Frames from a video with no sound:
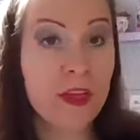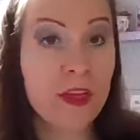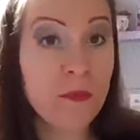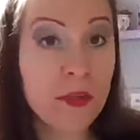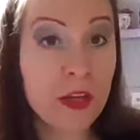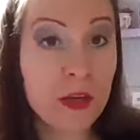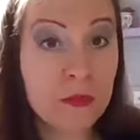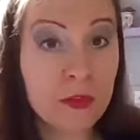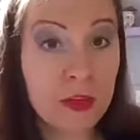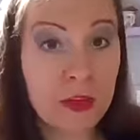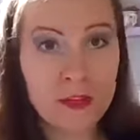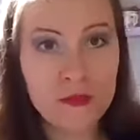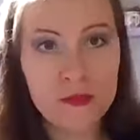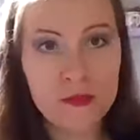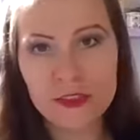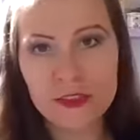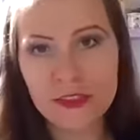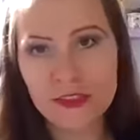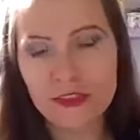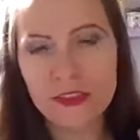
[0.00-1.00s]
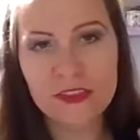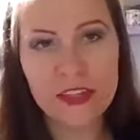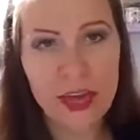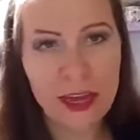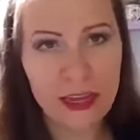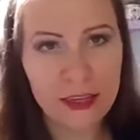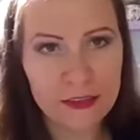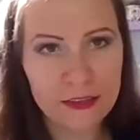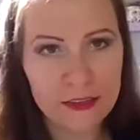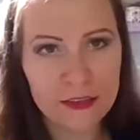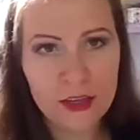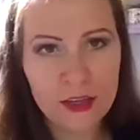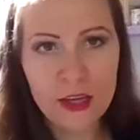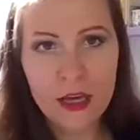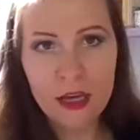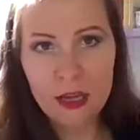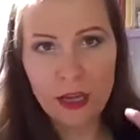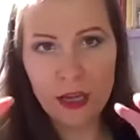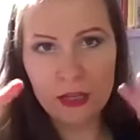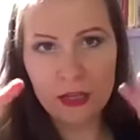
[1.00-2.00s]
Sometimes I even see texts,
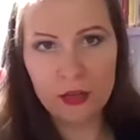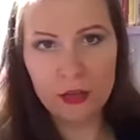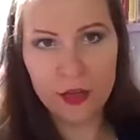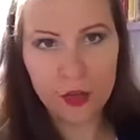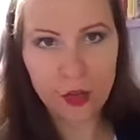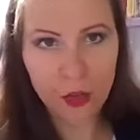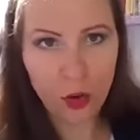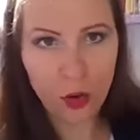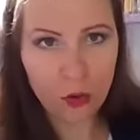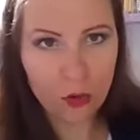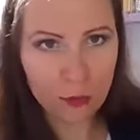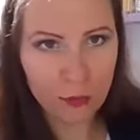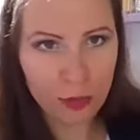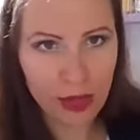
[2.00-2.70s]
like a whole